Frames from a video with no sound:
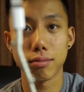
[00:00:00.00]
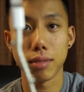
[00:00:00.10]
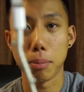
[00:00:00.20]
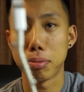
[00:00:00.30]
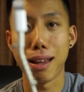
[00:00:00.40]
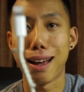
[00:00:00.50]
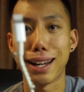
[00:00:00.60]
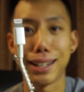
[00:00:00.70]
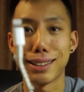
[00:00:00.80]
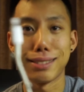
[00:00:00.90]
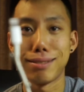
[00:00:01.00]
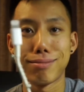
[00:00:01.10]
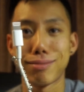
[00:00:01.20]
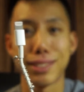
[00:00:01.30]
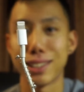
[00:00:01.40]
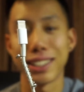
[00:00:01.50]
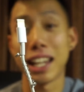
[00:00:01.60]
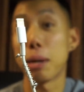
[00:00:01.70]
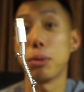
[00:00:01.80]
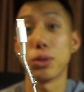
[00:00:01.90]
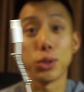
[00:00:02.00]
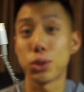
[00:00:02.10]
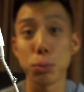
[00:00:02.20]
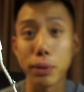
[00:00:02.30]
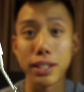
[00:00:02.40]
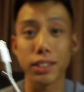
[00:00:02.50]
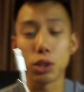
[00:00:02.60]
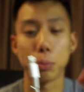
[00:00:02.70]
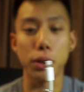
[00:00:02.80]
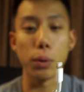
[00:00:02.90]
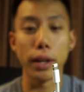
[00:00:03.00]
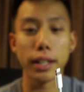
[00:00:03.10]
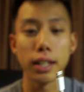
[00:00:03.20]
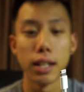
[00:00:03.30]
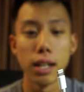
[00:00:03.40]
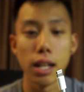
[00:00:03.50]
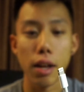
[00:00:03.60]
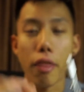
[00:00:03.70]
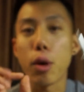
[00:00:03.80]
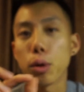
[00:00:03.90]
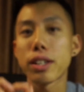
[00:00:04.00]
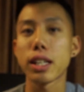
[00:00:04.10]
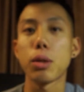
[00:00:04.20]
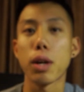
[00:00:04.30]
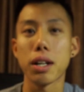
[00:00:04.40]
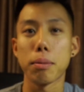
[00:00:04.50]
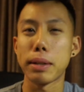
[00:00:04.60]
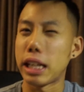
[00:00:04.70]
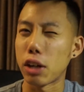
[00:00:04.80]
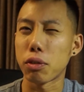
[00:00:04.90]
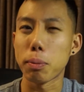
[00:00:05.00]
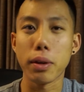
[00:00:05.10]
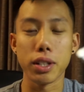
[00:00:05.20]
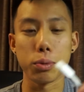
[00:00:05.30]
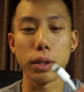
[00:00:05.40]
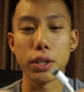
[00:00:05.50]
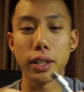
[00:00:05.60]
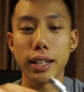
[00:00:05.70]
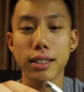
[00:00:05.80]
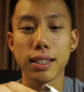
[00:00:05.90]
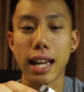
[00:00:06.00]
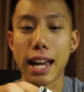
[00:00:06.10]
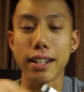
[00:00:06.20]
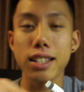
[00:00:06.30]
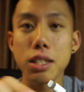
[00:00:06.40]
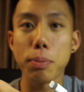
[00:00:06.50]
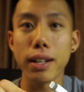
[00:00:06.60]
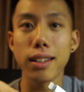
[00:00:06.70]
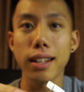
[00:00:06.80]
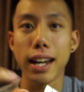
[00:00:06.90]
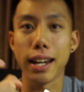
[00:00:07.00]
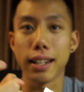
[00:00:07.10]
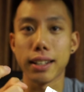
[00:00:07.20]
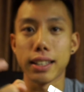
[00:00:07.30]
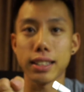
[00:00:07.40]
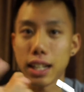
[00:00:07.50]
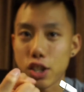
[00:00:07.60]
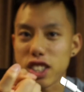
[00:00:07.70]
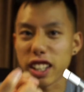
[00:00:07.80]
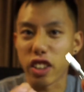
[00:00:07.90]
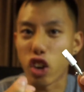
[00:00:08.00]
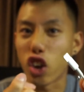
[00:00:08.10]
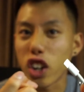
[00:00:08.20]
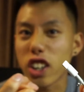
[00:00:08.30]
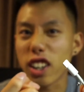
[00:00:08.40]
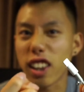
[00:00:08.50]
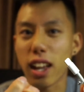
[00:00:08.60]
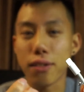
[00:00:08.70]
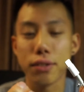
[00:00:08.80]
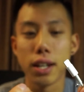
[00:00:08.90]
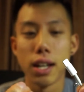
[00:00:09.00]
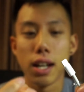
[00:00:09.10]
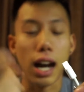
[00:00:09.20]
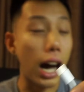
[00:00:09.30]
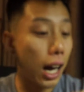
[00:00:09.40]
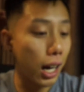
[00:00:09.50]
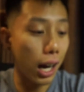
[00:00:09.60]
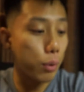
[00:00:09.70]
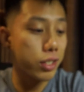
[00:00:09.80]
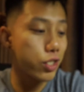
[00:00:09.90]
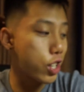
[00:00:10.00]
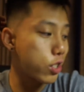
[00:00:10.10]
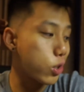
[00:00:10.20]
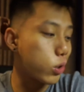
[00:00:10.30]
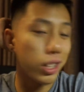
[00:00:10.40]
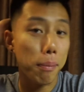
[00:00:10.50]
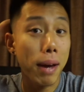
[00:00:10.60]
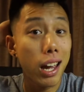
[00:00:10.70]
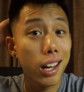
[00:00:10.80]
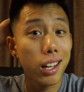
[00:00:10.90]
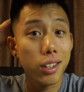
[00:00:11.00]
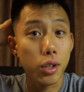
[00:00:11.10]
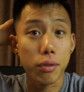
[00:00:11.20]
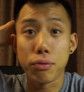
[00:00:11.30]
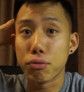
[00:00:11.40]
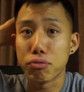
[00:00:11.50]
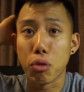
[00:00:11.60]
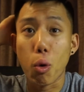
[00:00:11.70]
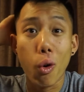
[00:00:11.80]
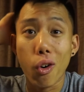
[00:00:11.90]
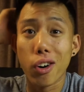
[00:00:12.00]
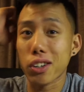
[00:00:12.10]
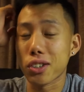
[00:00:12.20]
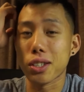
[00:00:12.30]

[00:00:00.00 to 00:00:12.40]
applied to the cable. So super easy, super quick. The only thing you want to be careful about is when you're getting to the end of the spring and it's kind of just like the hook left. I would suggest you use like a pen or a fork or